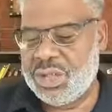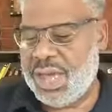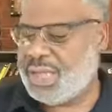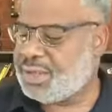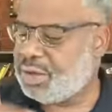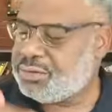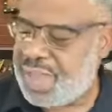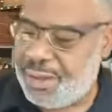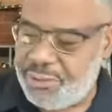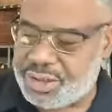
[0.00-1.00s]
And so
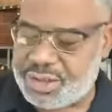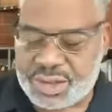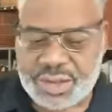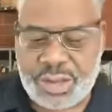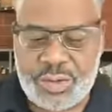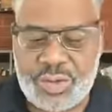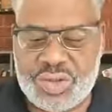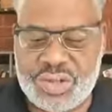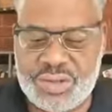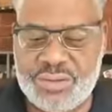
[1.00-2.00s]
that was the
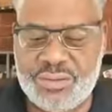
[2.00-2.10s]
solution.